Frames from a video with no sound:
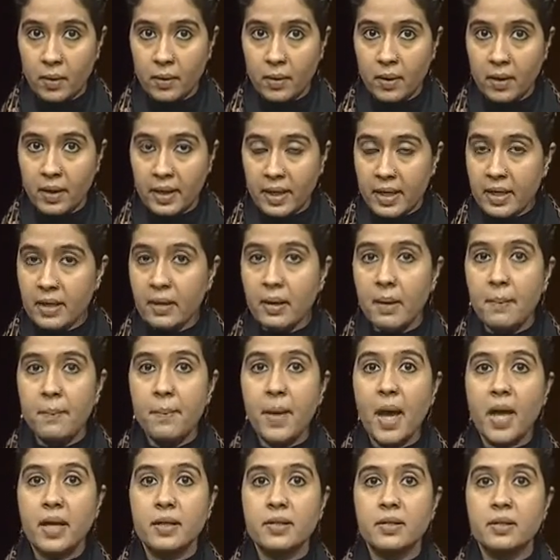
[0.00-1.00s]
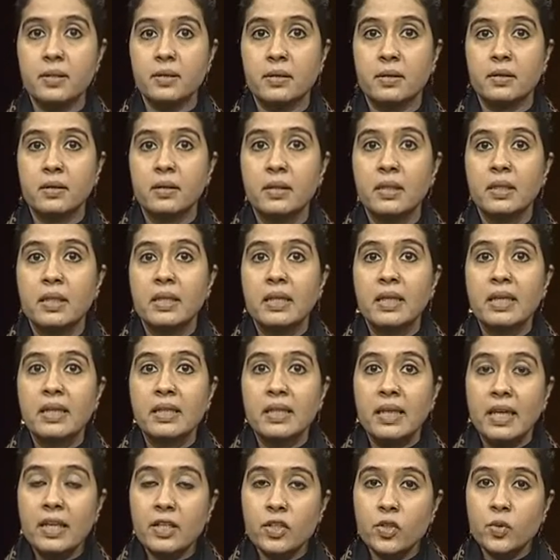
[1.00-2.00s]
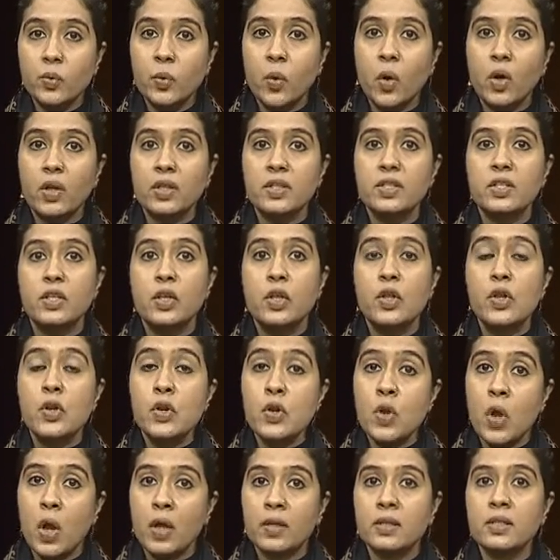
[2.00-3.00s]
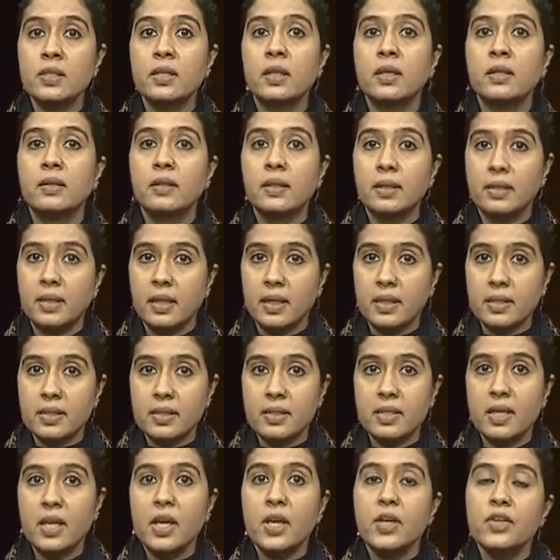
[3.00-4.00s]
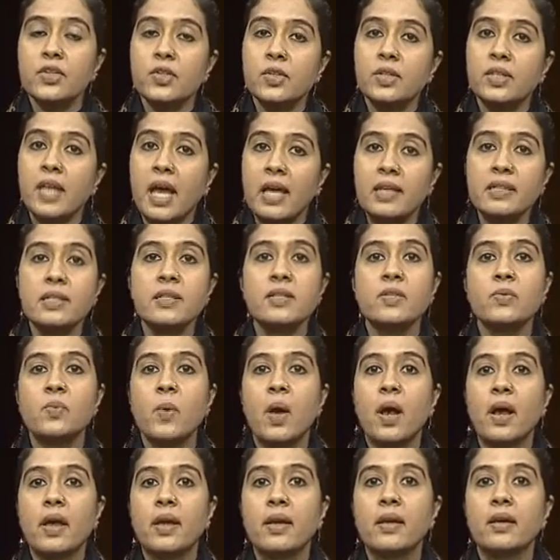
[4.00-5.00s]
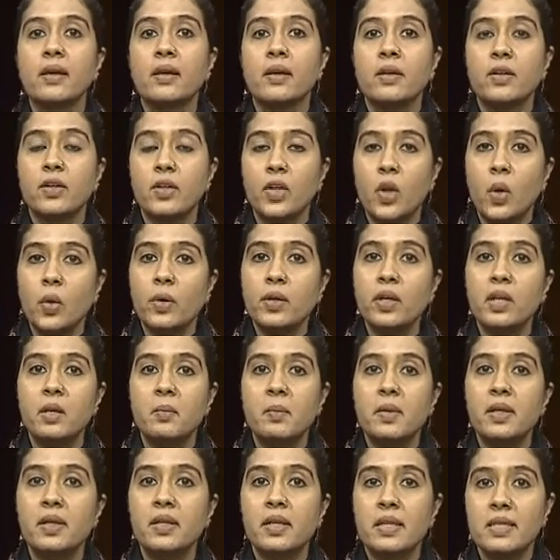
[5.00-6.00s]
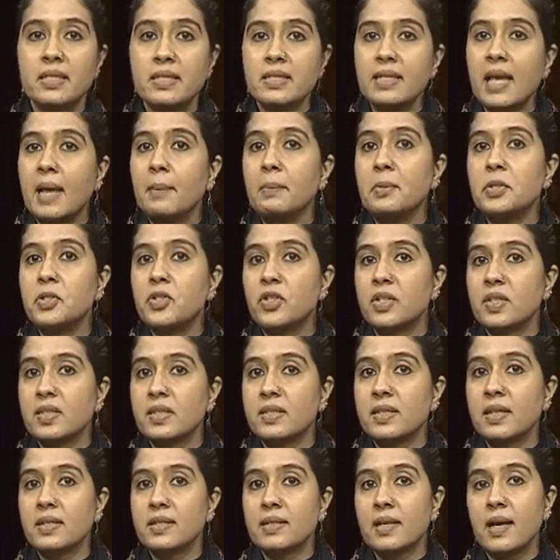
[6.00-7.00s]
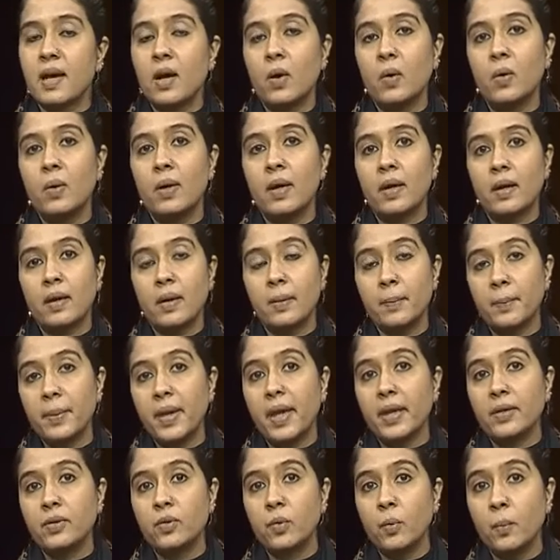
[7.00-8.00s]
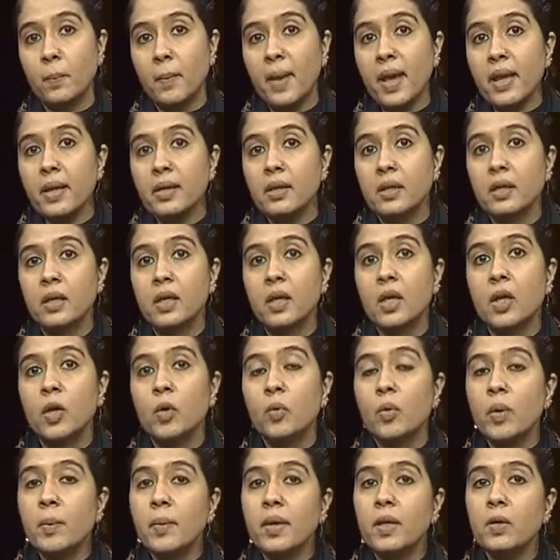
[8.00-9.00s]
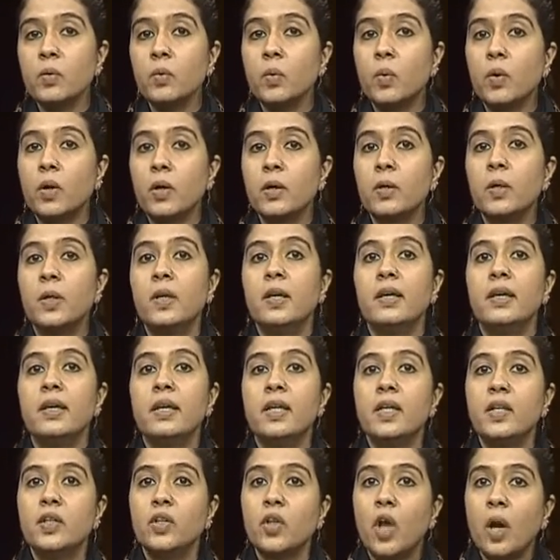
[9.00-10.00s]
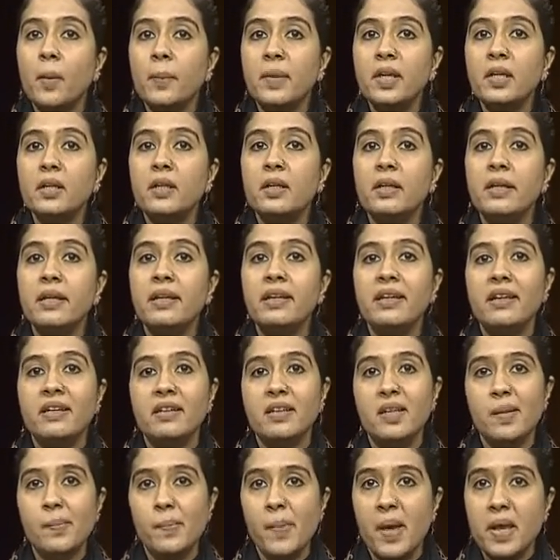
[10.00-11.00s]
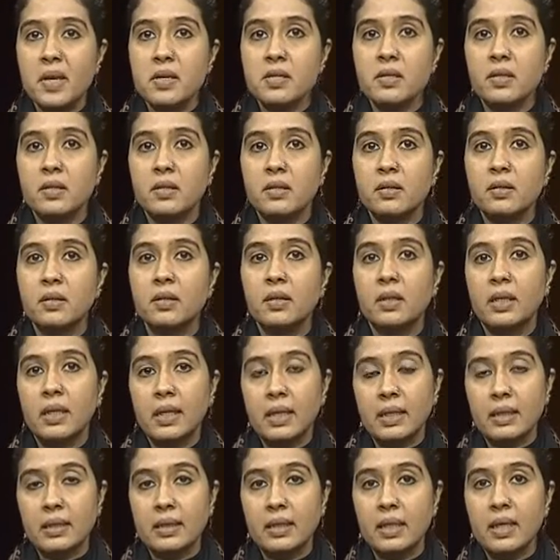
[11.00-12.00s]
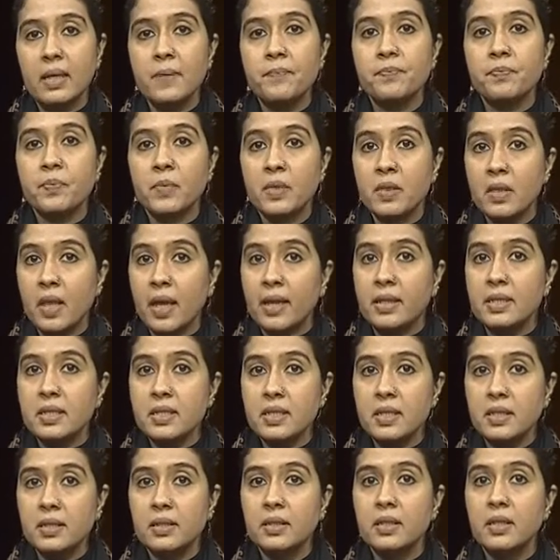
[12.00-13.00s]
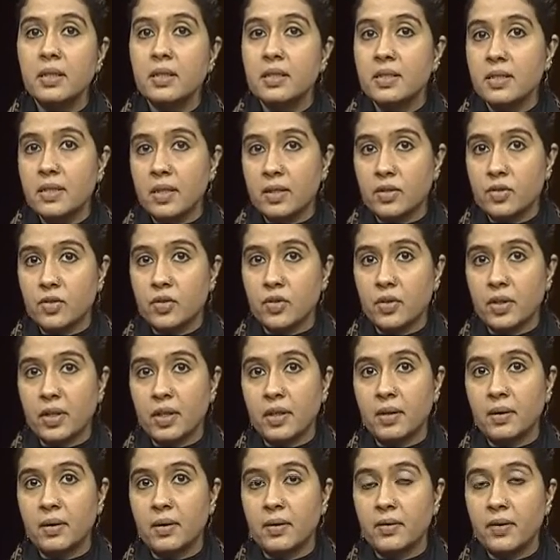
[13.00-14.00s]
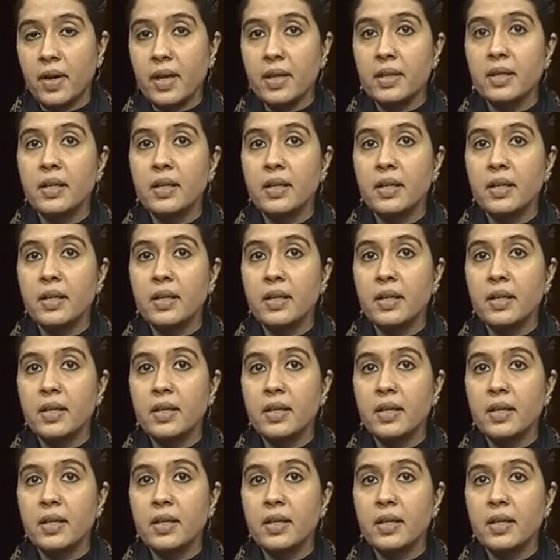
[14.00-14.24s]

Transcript: in comparison, it was not the case. So that is why you know Gilman establishes that how compared to men, women were economically dependent in the 19th century, right?